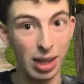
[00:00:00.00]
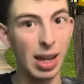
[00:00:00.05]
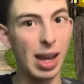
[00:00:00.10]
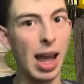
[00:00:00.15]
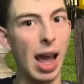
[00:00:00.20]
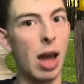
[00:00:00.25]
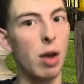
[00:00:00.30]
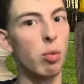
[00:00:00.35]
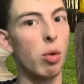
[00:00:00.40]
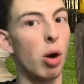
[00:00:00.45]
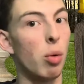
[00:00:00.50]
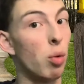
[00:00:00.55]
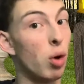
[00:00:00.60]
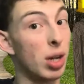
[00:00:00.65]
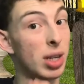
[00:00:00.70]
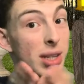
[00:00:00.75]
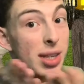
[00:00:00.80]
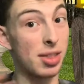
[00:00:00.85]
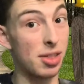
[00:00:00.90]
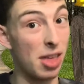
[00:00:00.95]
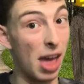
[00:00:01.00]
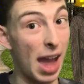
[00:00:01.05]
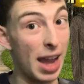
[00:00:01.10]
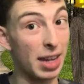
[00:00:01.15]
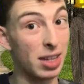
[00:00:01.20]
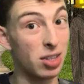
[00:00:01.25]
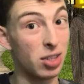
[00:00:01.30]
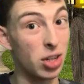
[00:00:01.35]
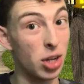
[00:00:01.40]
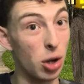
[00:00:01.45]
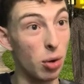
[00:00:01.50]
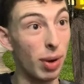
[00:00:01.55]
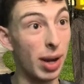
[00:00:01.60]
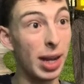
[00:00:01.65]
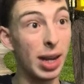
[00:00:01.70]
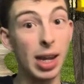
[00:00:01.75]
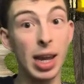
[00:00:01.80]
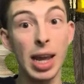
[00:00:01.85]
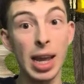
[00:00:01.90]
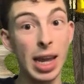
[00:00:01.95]
And what was Thanks
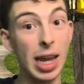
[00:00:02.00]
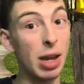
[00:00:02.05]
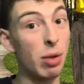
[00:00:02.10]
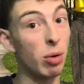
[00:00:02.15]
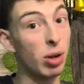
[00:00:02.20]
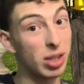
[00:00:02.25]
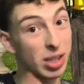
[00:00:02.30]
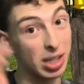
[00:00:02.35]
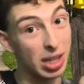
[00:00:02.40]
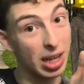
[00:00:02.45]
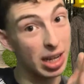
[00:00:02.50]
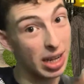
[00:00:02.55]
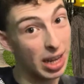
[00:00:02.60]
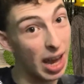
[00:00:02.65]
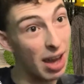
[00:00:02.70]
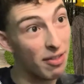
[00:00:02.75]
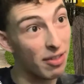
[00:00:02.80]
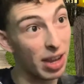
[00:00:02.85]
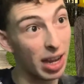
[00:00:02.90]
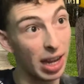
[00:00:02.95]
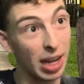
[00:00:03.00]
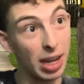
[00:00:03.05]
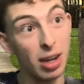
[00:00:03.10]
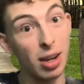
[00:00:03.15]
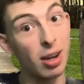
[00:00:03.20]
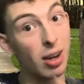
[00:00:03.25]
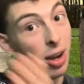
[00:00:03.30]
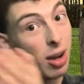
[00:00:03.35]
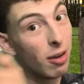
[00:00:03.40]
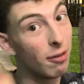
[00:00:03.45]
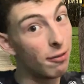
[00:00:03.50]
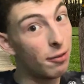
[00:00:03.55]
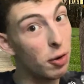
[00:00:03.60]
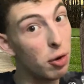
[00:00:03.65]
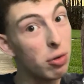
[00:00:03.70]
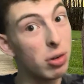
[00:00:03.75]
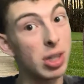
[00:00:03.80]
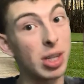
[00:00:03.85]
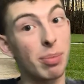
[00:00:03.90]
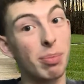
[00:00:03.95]
doing? He was giving
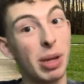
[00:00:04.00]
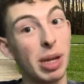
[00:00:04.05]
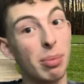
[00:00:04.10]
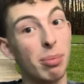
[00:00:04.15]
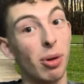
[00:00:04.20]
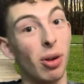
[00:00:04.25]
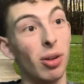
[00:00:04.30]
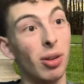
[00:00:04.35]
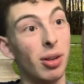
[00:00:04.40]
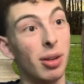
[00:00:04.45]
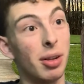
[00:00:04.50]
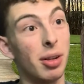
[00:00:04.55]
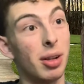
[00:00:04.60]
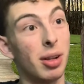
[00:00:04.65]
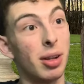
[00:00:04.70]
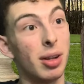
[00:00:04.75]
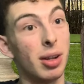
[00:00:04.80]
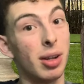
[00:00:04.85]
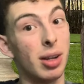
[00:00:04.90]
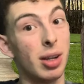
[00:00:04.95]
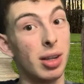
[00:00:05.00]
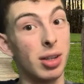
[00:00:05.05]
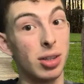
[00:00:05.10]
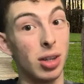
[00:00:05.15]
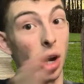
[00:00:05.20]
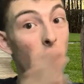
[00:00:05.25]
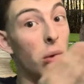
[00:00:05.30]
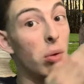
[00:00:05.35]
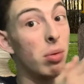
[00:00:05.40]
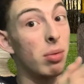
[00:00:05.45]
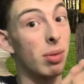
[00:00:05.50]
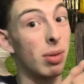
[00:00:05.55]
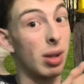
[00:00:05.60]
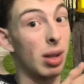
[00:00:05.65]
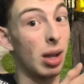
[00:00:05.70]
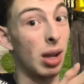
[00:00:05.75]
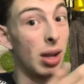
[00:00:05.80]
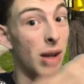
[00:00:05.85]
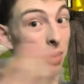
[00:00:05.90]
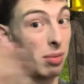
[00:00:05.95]
food to people. So,
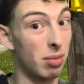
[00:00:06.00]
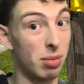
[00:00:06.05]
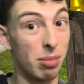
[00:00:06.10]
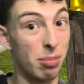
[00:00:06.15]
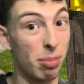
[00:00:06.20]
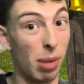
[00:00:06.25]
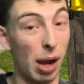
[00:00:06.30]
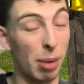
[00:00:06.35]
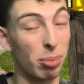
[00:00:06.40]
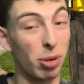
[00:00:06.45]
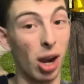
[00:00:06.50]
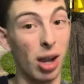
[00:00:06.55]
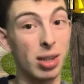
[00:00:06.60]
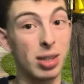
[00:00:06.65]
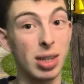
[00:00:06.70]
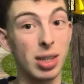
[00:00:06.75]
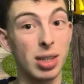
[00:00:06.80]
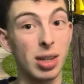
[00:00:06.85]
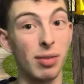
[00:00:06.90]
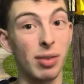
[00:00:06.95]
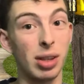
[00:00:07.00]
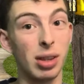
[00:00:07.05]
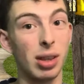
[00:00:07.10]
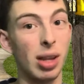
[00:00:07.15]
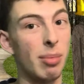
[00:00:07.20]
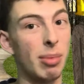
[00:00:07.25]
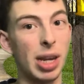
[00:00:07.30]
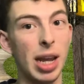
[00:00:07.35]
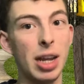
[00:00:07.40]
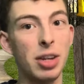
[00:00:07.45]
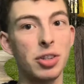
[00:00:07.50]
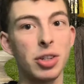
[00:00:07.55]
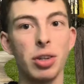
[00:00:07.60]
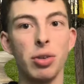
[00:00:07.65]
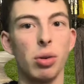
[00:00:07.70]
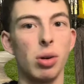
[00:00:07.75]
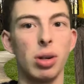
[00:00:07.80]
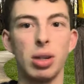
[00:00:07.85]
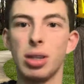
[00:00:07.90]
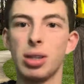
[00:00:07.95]
by process of elimination
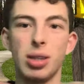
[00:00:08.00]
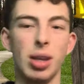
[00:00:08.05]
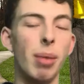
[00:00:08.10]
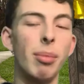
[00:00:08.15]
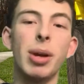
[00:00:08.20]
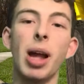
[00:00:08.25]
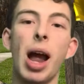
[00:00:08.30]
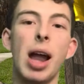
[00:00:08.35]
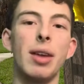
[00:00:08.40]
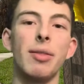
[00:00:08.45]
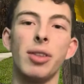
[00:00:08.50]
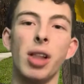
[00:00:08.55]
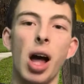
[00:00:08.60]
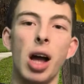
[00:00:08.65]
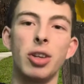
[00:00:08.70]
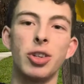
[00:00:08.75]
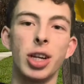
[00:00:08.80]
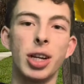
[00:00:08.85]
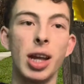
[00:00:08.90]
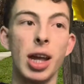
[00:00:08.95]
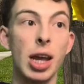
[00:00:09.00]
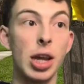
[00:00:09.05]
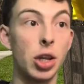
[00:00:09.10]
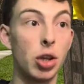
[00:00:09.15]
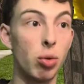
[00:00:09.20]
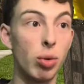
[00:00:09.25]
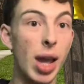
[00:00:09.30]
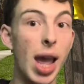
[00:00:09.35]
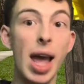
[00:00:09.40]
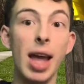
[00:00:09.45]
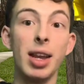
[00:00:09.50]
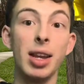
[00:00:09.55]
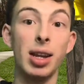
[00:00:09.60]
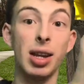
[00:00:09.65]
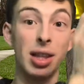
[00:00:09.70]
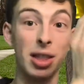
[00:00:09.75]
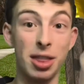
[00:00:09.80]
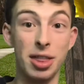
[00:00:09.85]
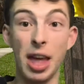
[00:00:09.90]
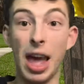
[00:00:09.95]
or some kind of logic, you get
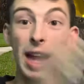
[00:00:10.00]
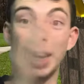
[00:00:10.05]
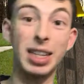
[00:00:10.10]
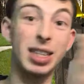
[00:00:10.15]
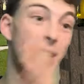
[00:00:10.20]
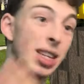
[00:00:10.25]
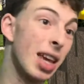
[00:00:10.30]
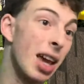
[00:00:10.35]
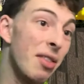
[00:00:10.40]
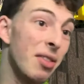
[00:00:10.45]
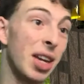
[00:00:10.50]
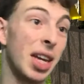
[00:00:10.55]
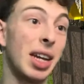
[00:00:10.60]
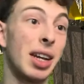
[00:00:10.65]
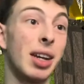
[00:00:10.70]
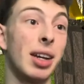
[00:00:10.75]
Thanksgiving.